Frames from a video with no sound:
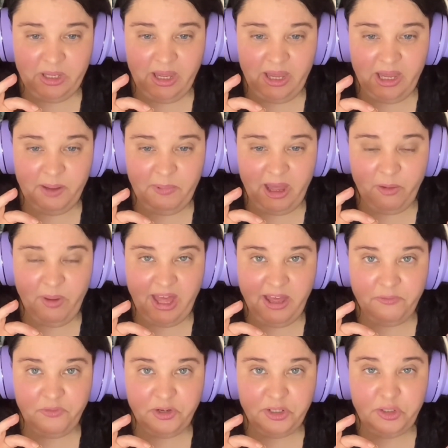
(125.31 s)
um,
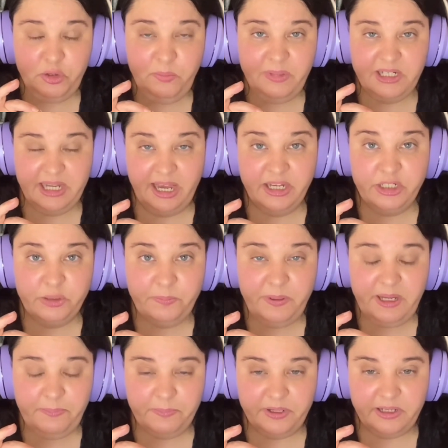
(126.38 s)
however you meet other
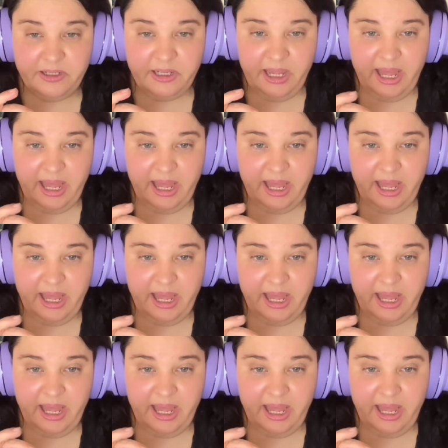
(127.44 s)
people